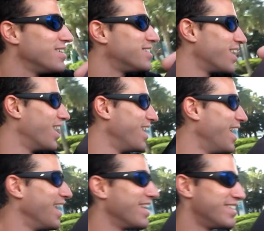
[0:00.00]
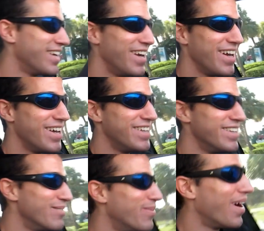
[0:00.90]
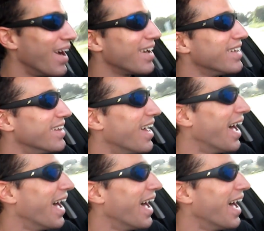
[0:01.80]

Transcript: turning, turning into the parking